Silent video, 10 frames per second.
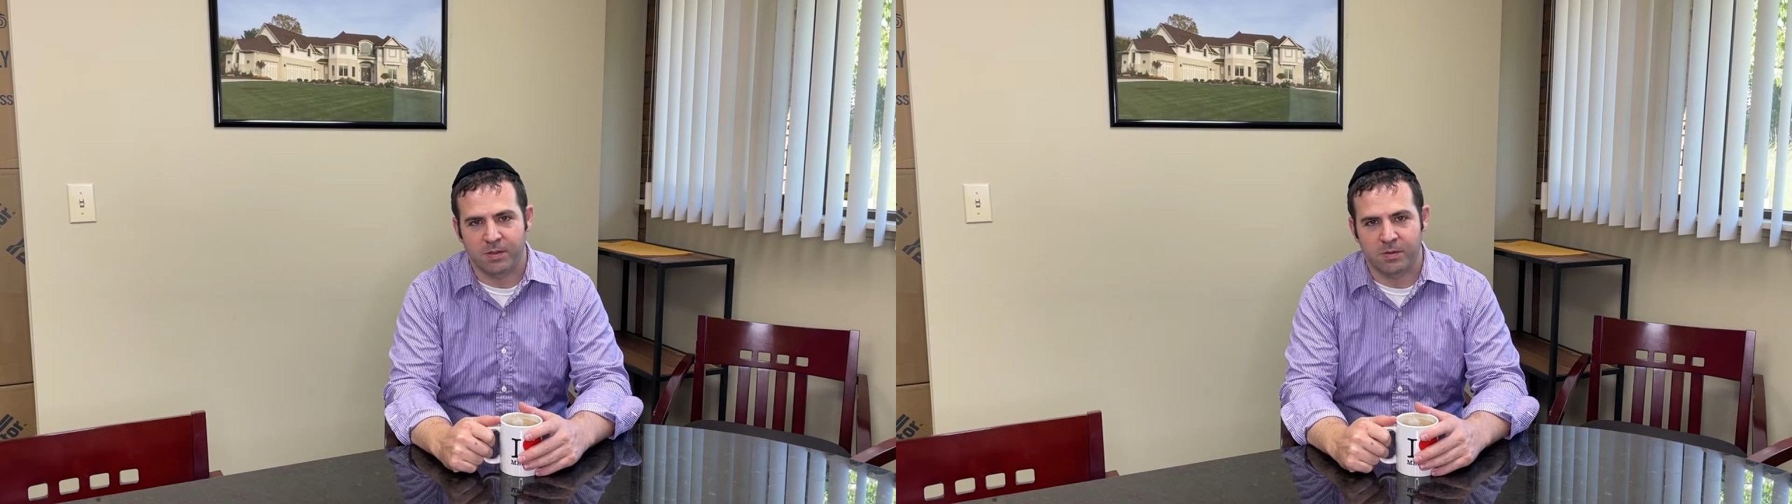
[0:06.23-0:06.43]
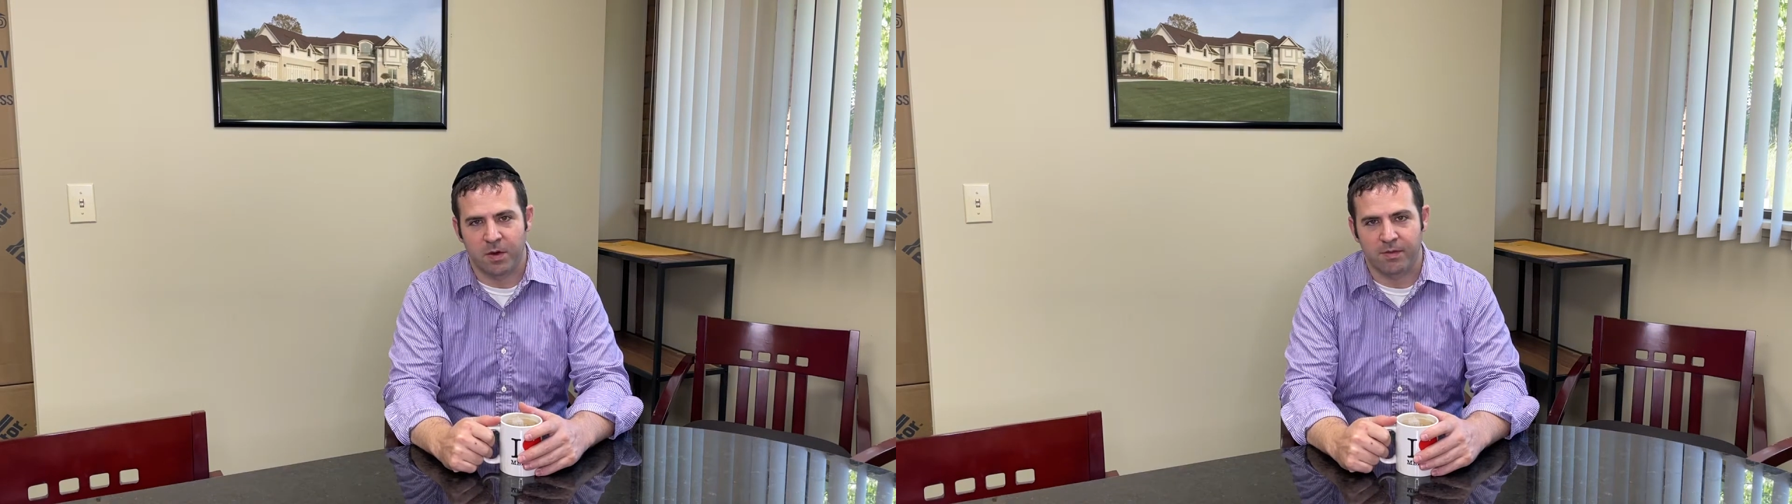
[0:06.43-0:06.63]

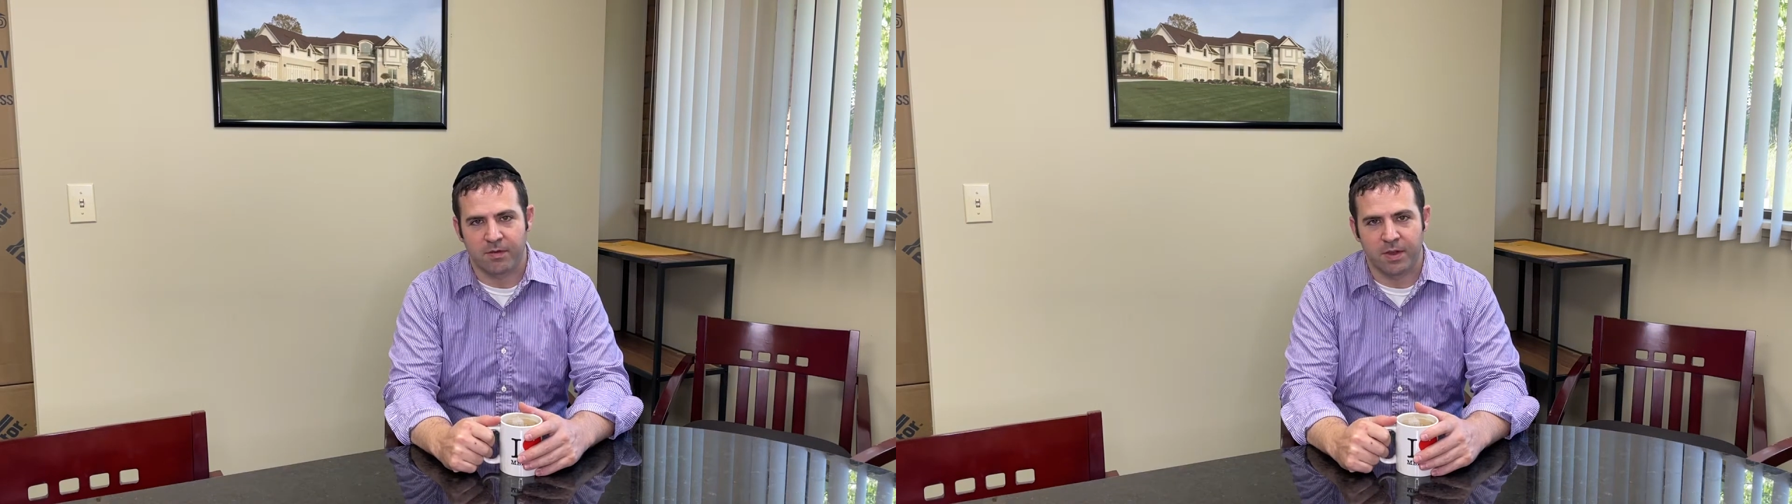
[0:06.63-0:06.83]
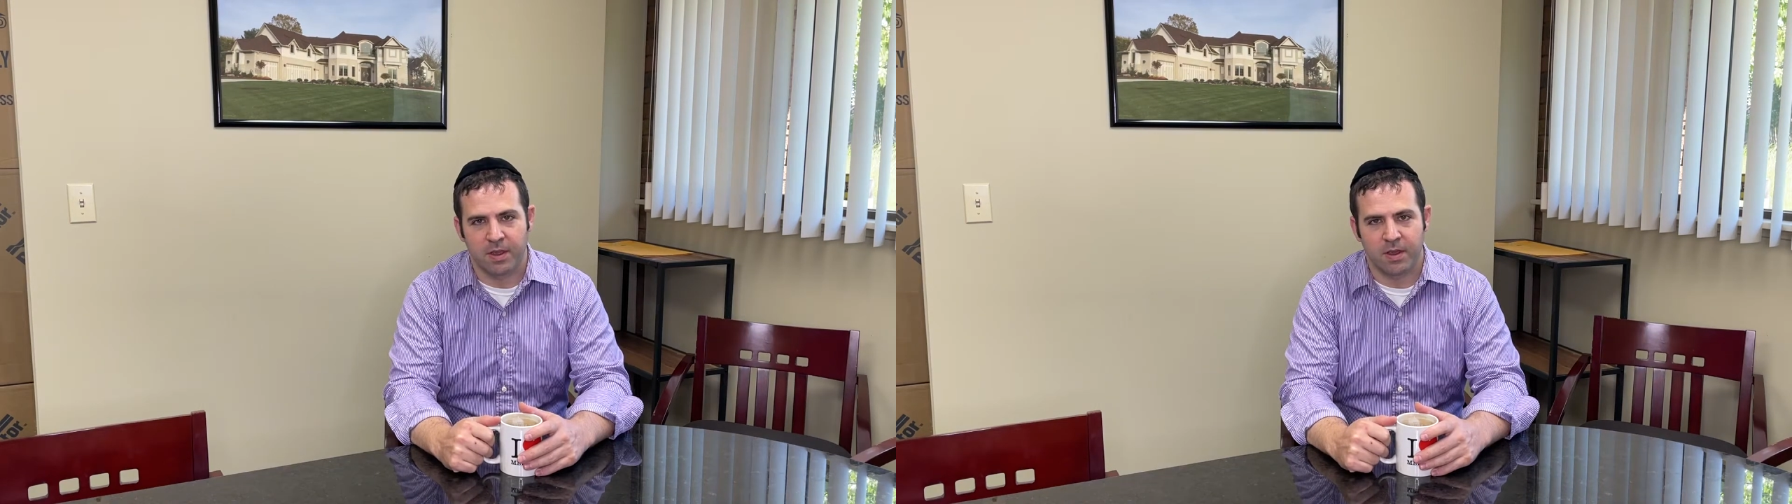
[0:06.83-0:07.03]
some more of our
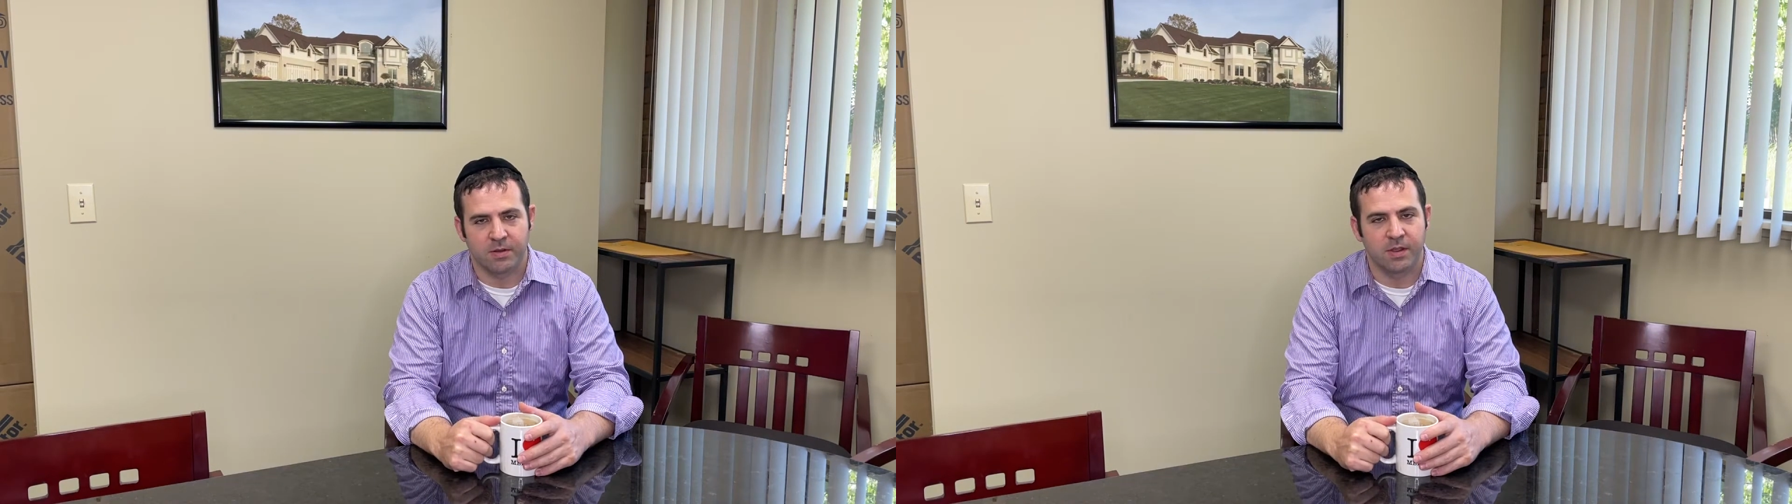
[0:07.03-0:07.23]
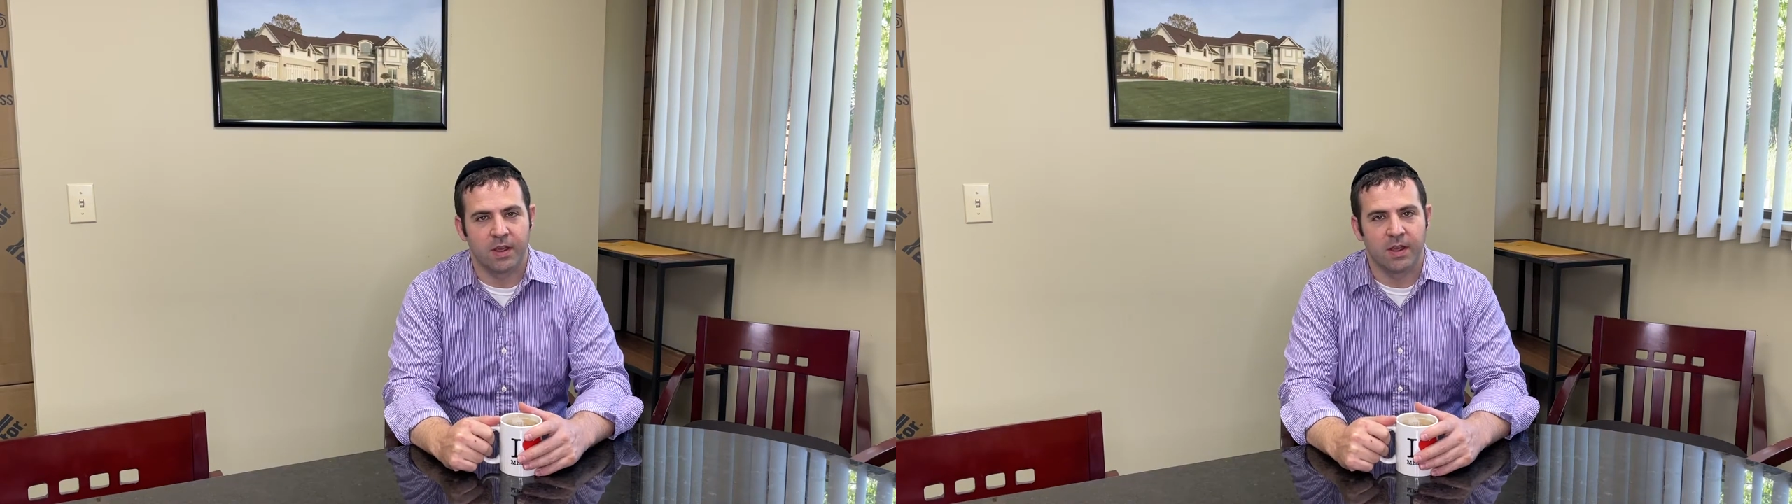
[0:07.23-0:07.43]
videos.